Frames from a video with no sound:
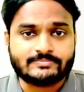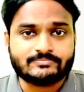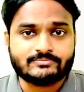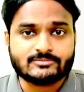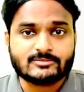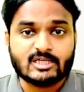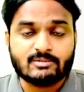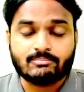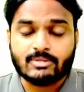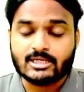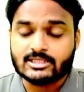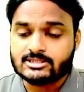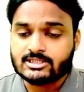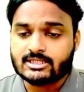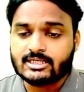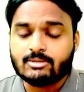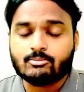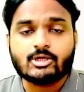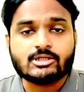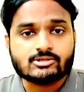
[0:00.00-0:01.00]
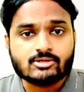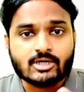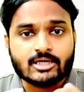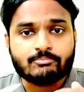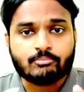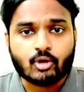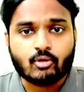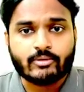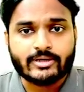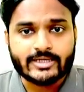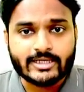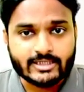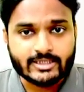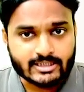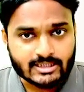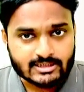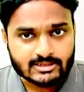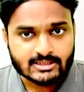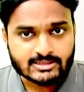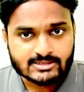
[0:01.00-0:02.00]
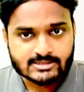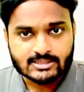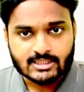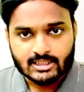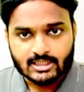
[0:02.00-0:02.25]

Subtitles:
That budget time also I provided in this,